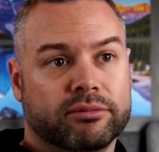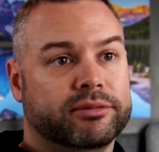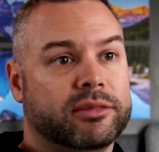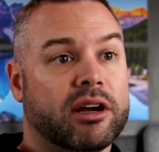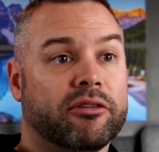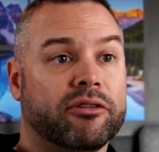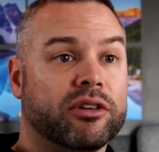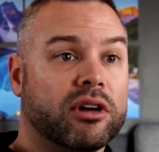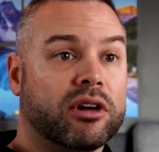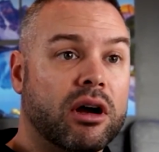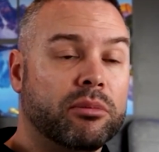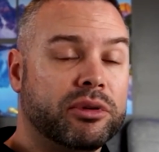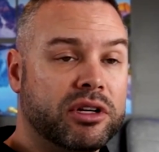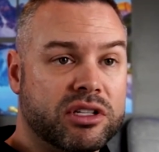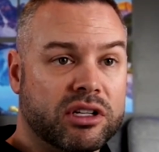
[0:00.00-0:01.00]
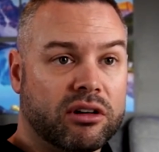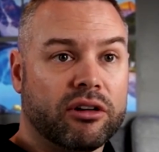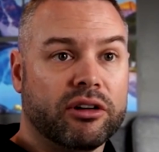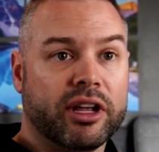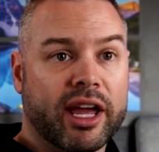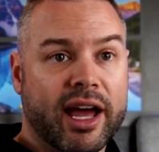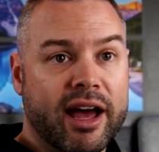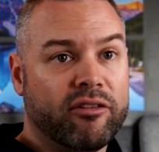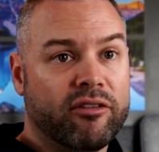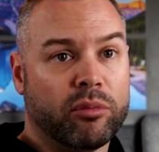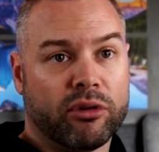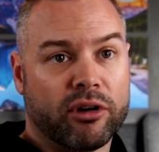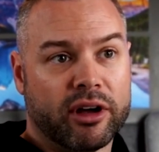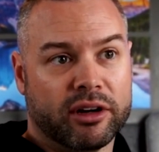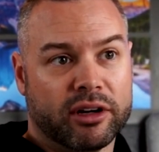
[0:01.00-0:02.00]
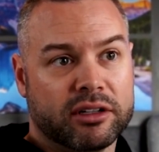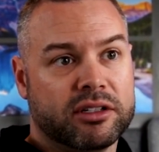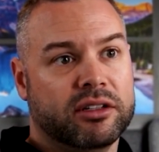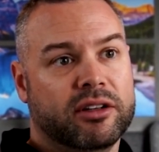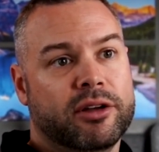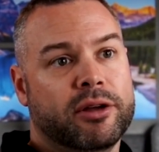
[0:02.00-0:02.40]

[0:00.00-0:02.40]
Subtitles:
Now, for companies that already have a product,